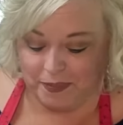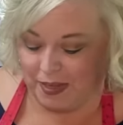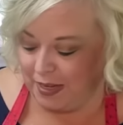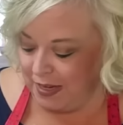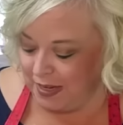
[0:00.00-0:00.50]

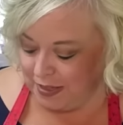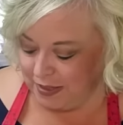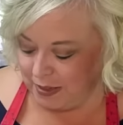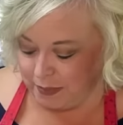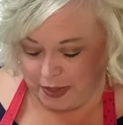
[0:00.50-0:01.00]
And it's
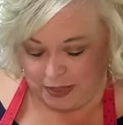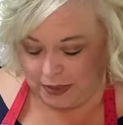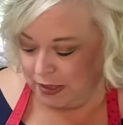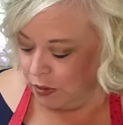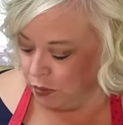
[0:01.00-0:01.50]
going to be
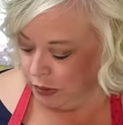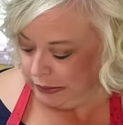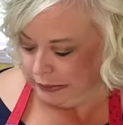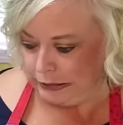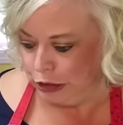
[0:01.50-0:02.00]
so
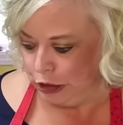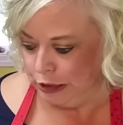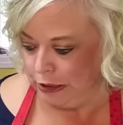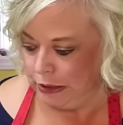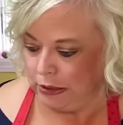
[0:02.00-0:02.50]

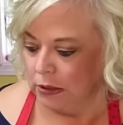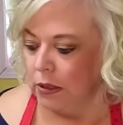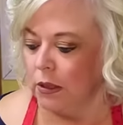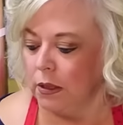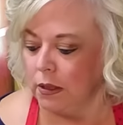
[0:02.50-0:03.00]
delicious.
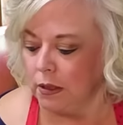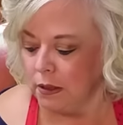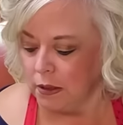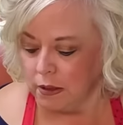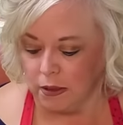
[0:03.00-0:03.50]
You're
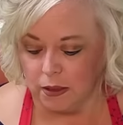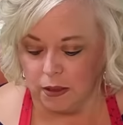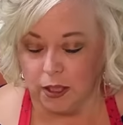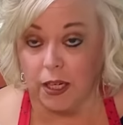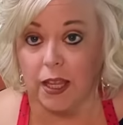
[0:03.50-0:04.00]

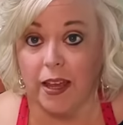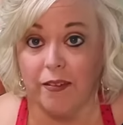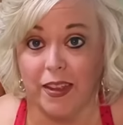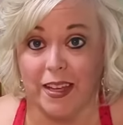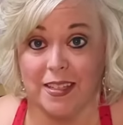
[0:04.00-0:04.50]
going to
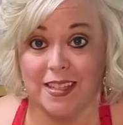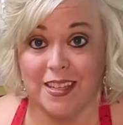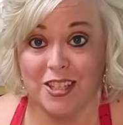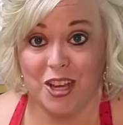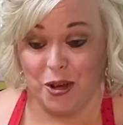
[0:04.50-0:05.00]
love this.
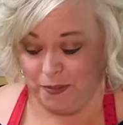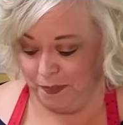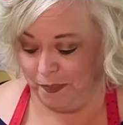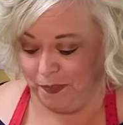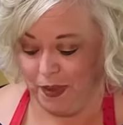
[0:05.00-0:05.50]
So
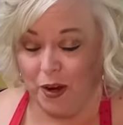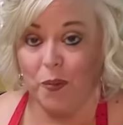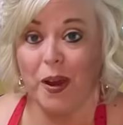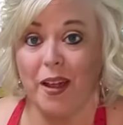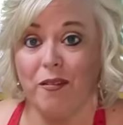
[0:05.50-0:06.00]
there
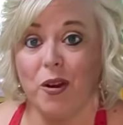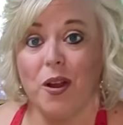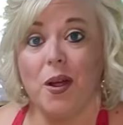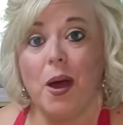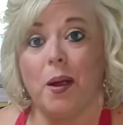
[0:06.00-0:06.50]
we have
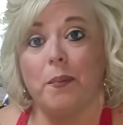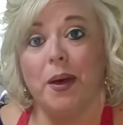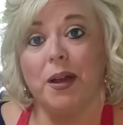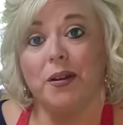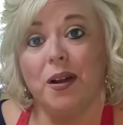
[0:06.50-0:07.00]
our
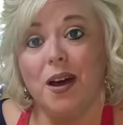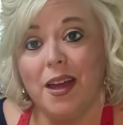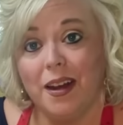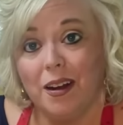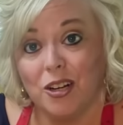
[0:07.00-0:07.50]
butter
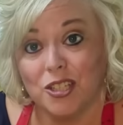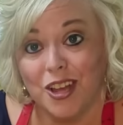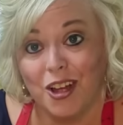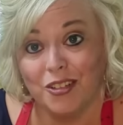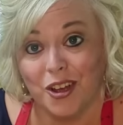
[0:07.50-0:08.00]
on and our
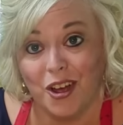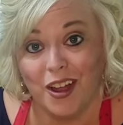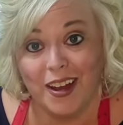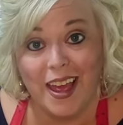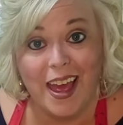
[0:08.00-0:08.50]
salt on.